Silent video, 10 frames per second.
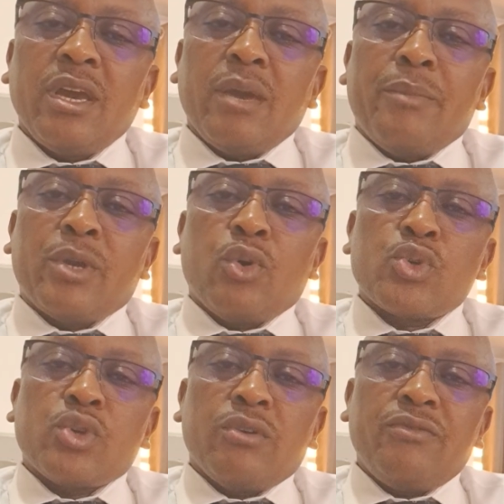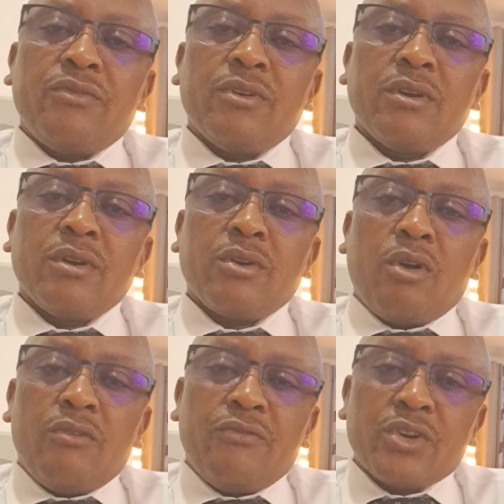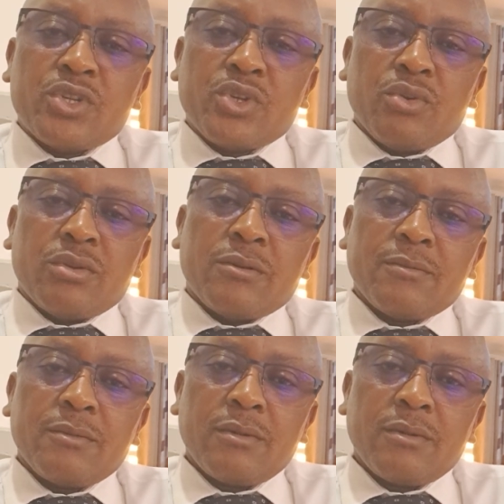because of comfort zone.